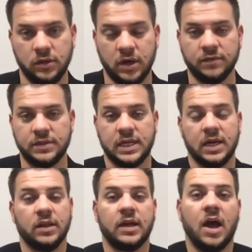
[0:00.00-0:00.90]
of
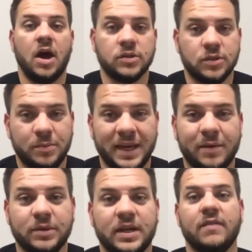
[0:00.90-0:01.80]
sale, and also being
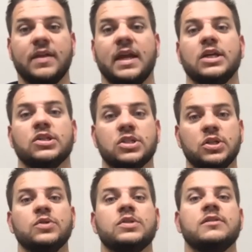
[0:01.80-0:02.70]
able to have that
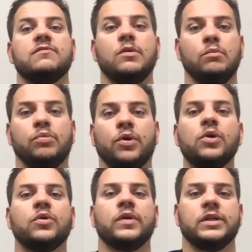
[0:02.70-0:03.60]
exclusive
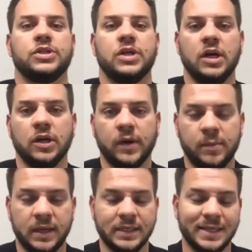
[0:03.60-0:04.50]
brokerage
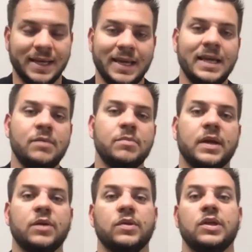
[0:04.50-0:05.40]
agreement, is that
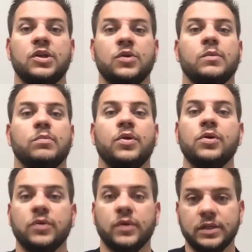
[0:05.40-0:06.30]
anybody within your
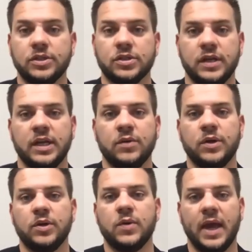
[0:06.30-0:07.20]
brokerage,
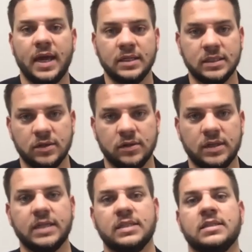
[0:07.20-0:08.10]
anyone who hangs their
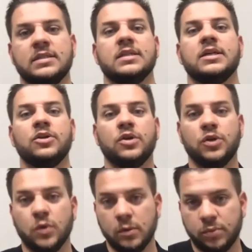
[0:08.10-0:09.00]
license under
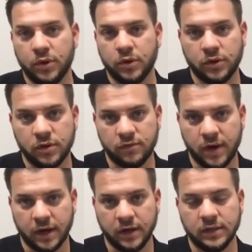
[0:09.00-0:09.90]
your broker of
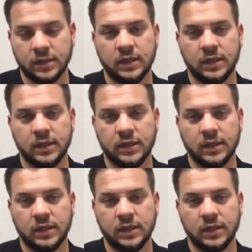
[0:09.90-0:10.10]
record